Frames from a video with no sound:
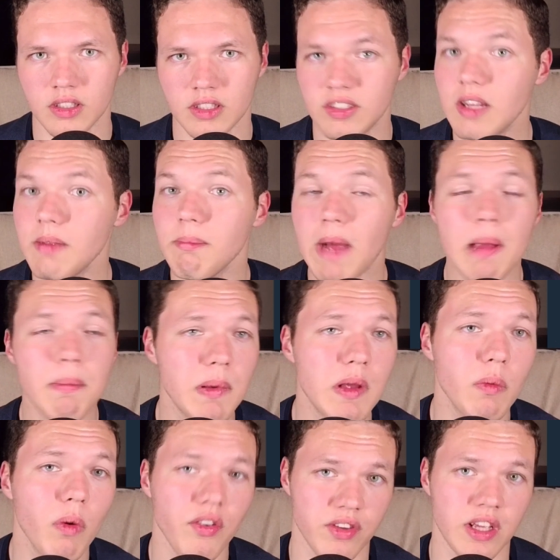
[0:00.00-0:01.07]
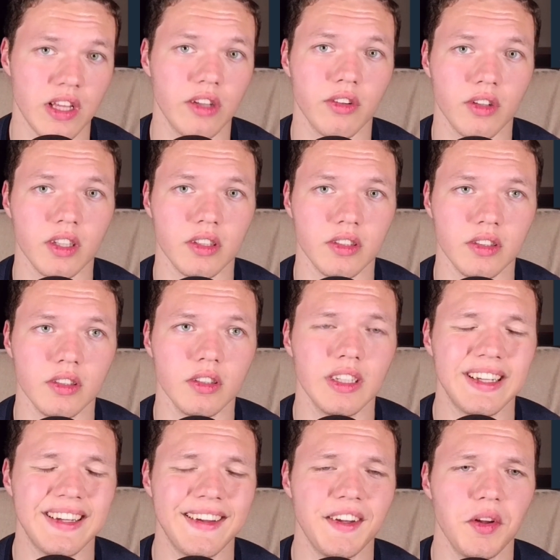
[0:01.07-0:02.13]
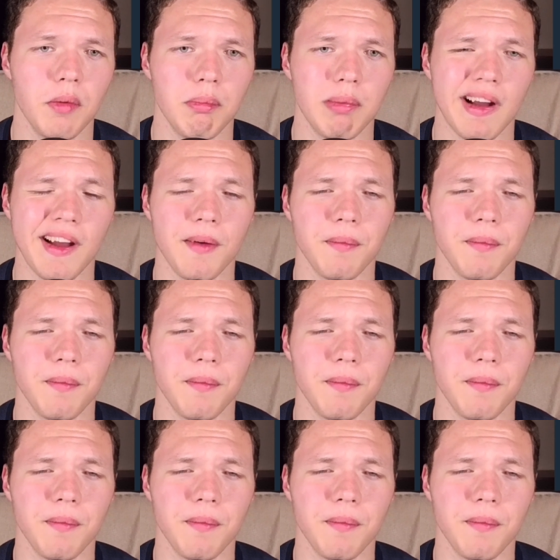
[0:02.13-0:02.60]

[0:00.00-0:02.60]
She might be worse than Hillary Clinton, but